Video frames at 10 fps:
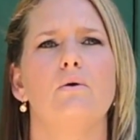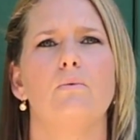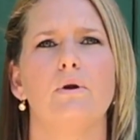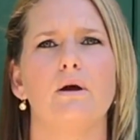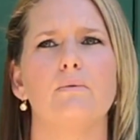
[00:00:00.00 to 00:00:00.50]

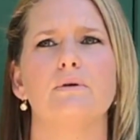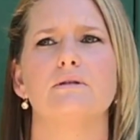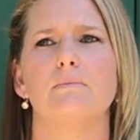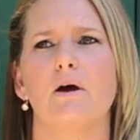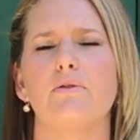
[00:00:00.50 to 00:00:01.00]
when I
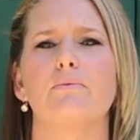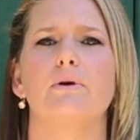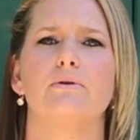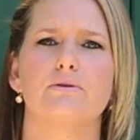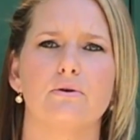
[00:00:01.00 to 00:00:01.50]
was about 3
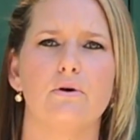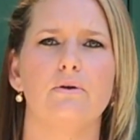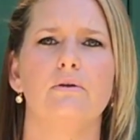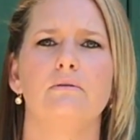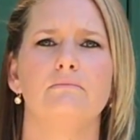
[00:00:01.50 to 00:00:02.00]
years old,